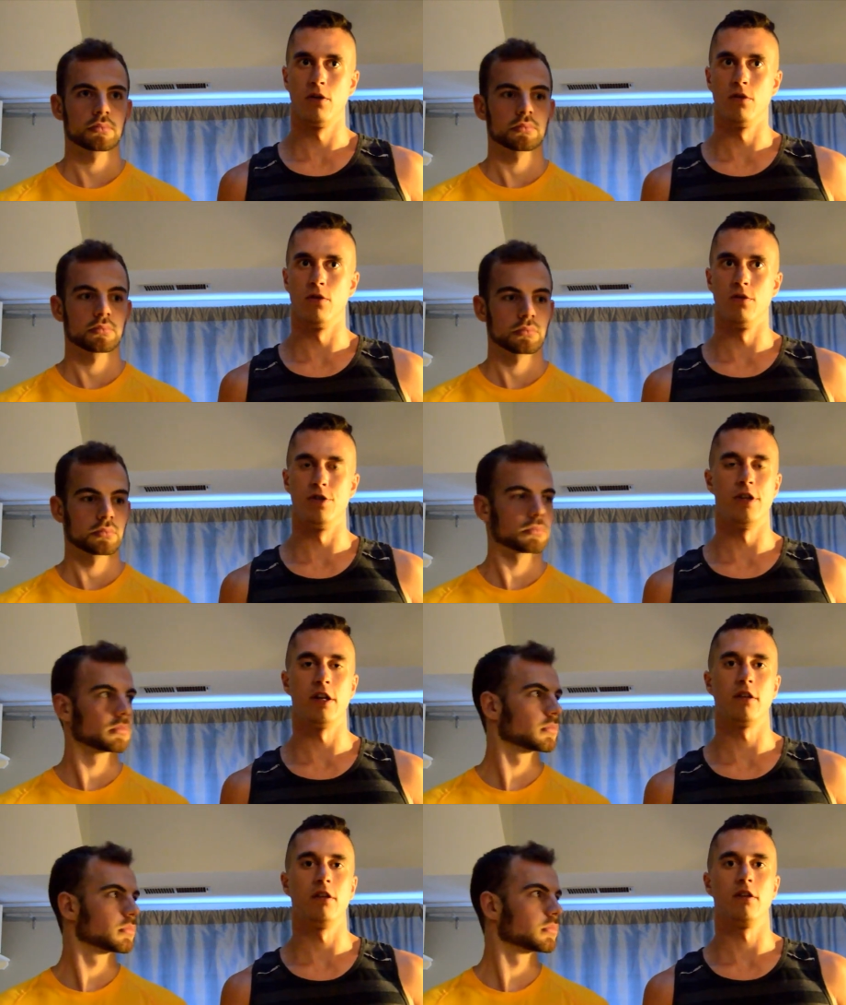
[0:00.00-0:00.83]
Speaker 1: or
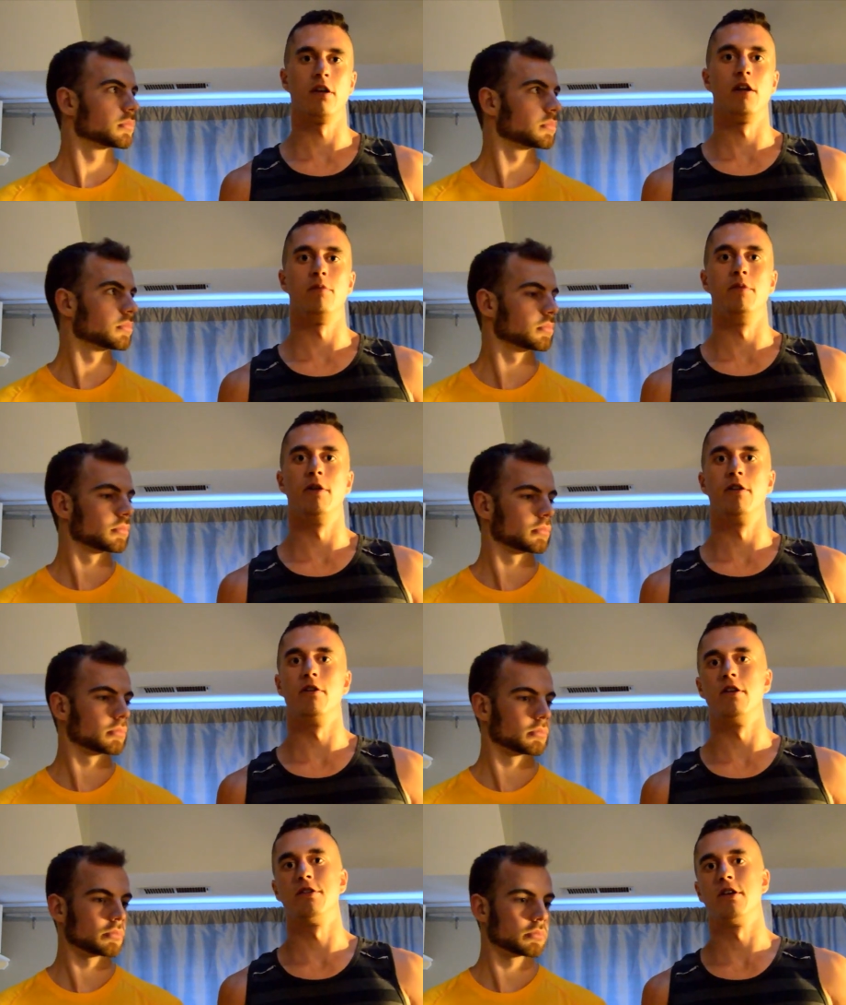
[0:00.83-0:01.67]
genetically inclined to be
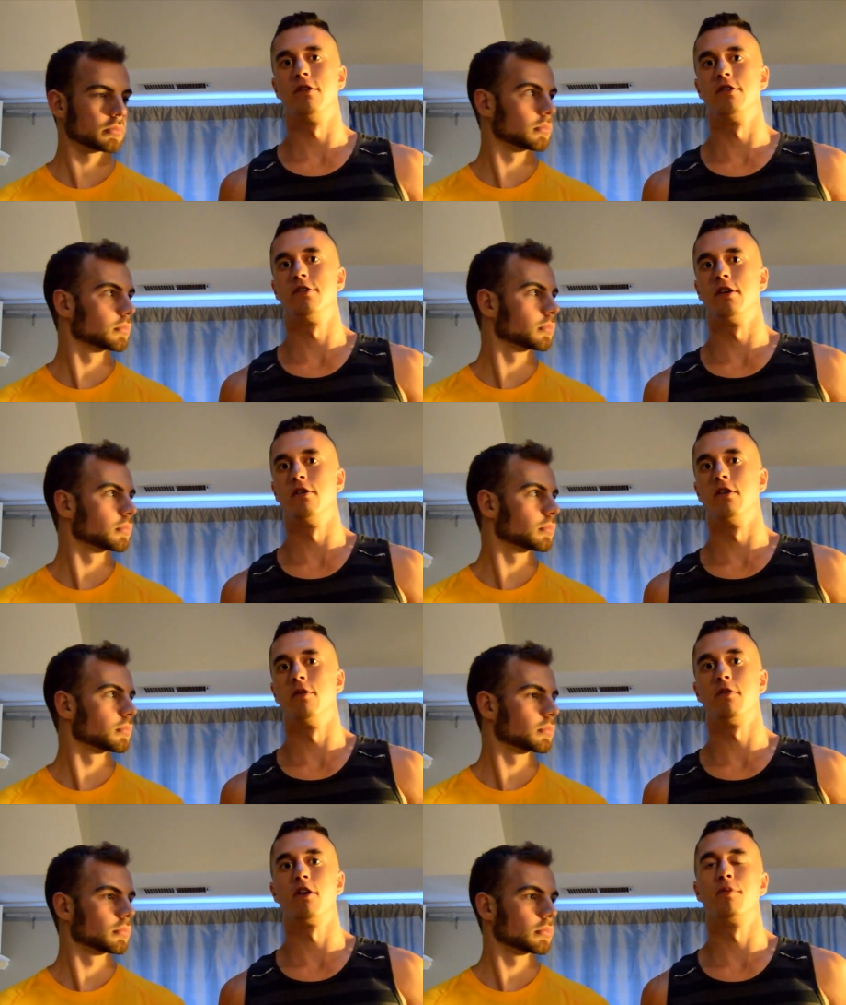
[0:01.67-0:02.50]
better, etc.,
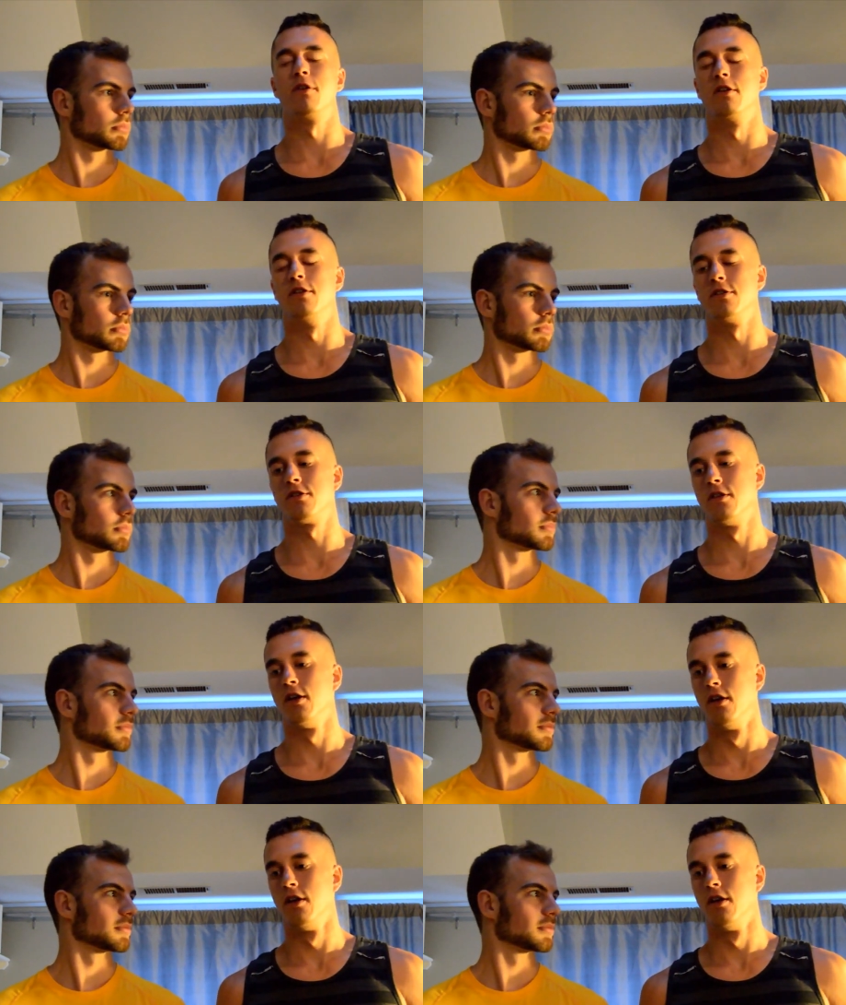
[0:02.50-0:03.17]
etc. I'm harping on this